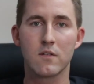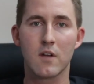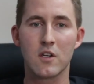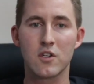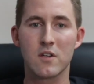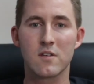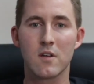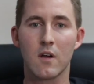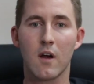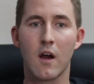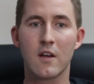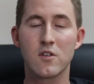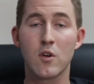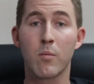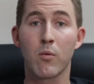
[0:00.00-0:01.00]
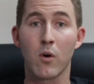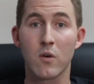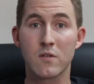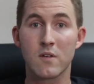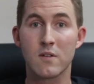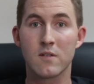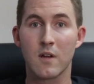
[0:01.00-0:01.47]
such as
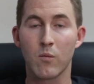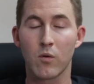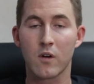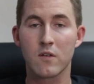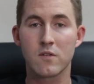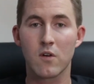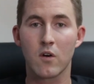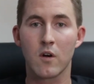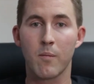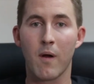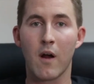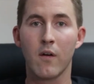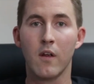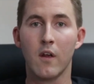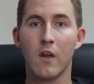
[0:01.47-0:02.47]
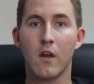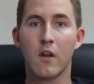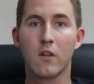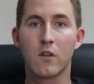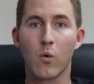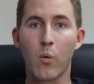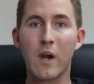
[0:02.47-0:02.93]
osteoporosis, and we're concerned about
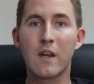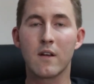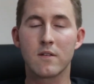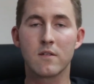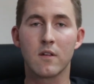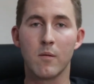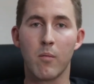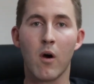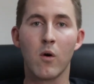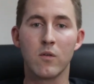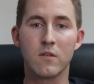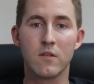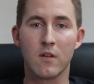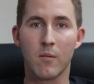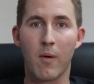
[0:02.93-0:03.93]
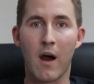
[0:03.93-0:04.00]
the weakness in the bones in the